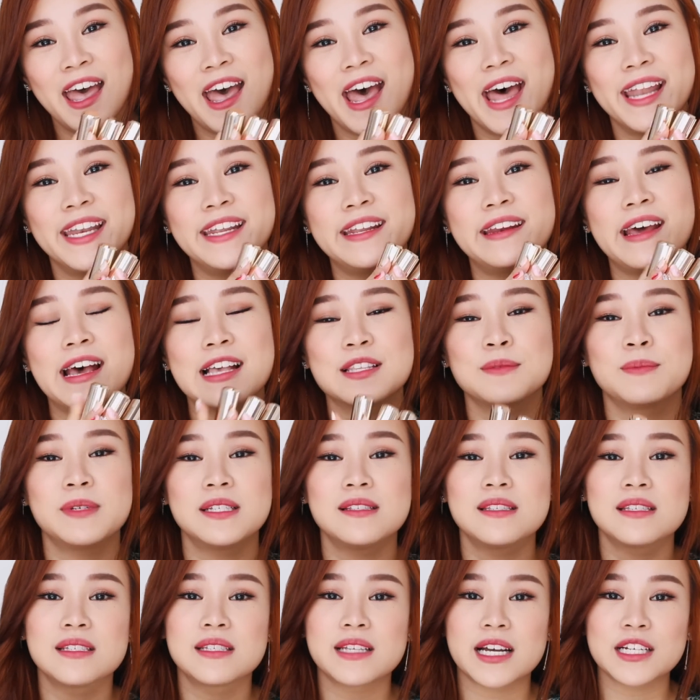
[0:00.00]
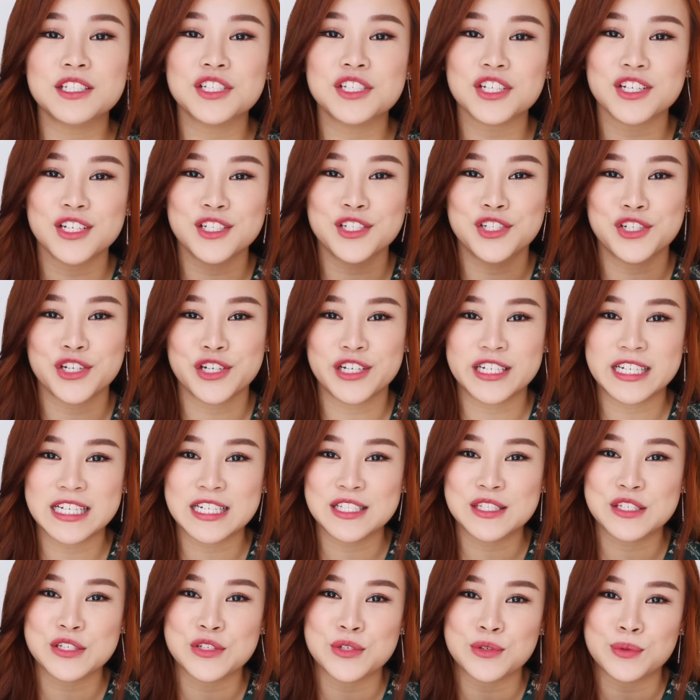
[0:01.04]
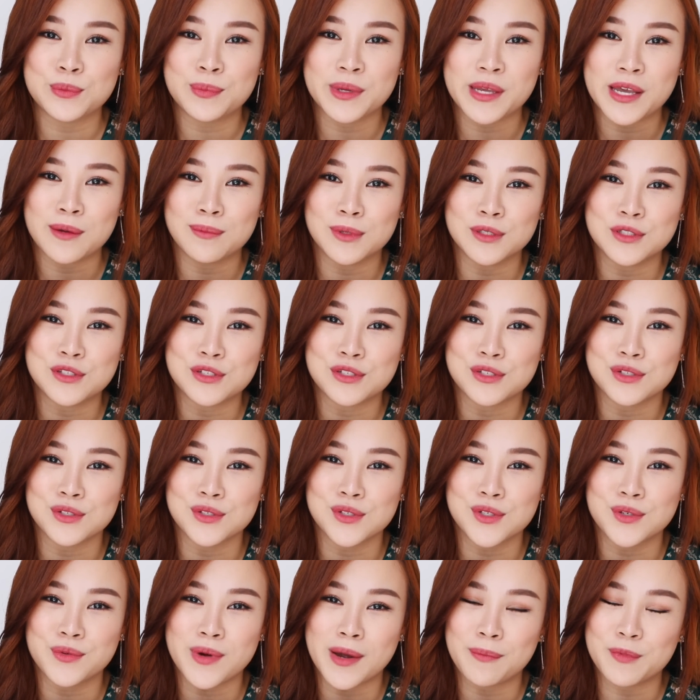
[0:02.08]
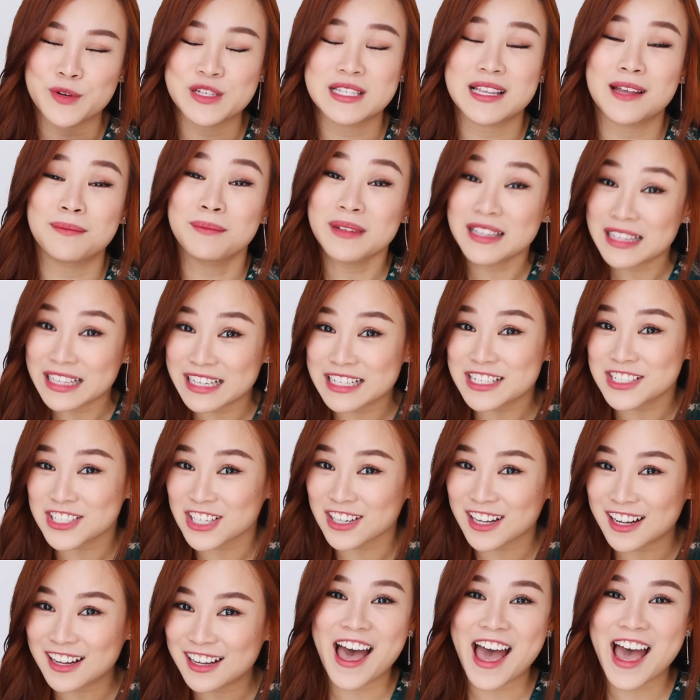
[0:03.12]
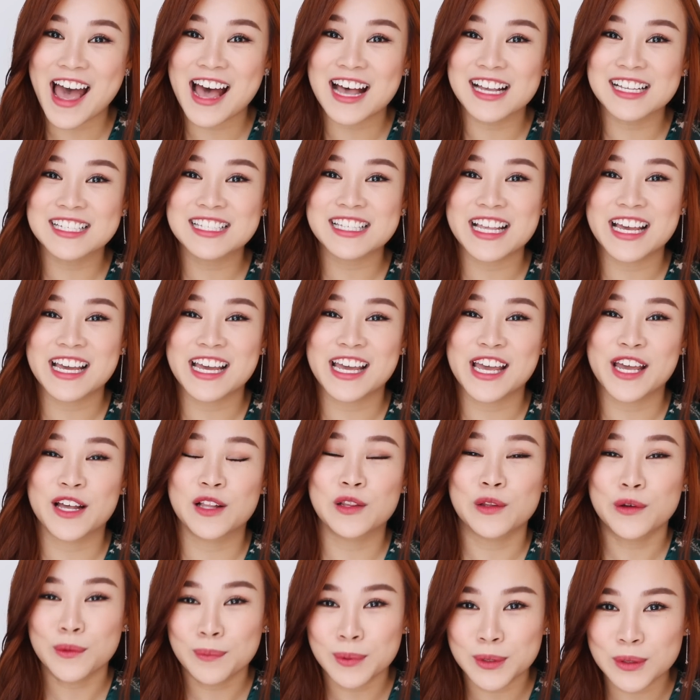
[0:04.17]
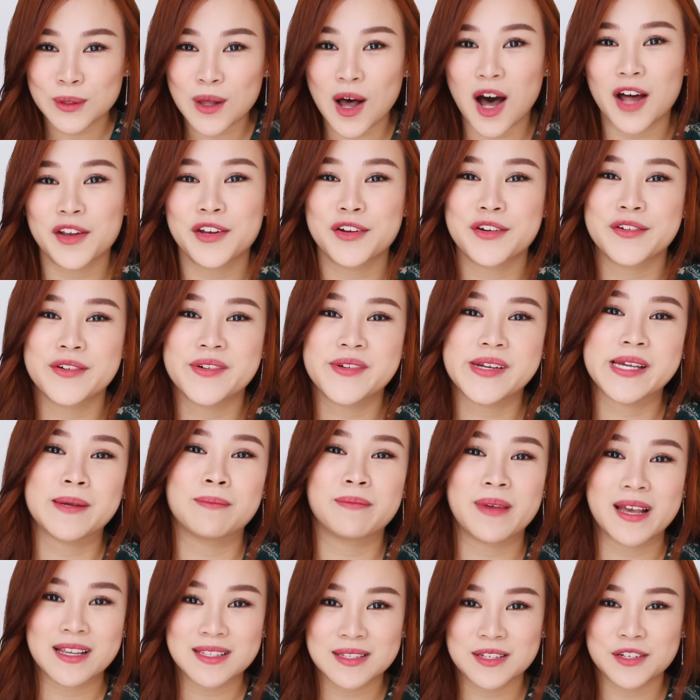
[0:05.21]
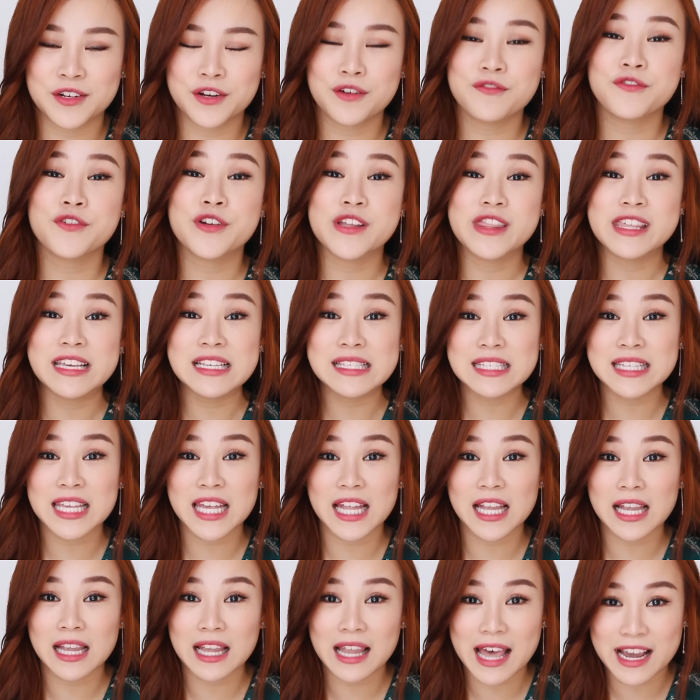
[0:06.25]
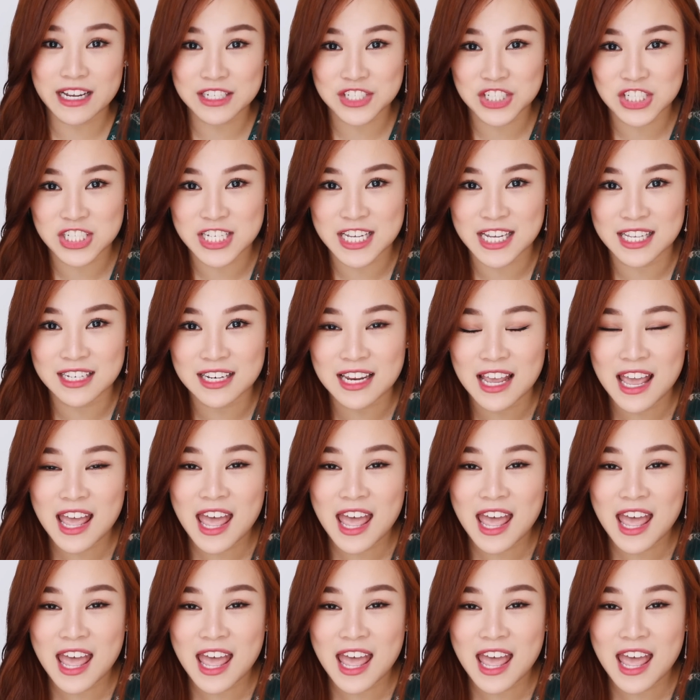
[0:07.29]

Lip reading: and it has been such a journey to be able to represent Malaysia as a global honorary ambassador for this collection,